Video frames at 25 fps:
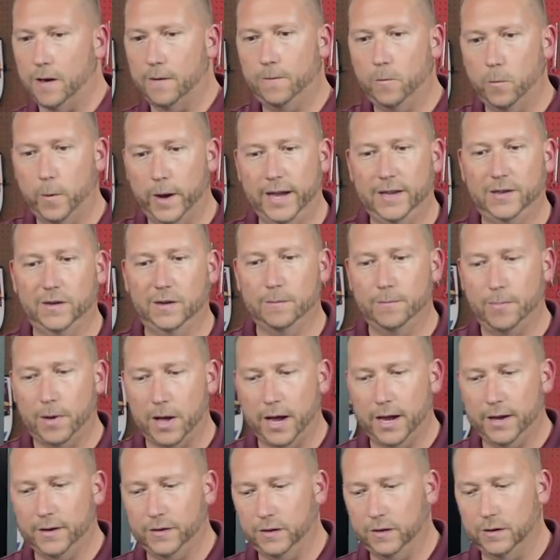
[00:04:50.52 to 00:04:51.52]
off weights and
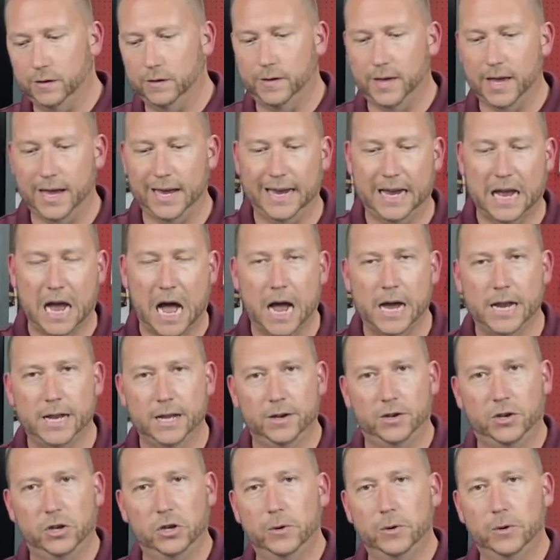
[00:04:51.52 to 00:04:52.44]
biases that guide it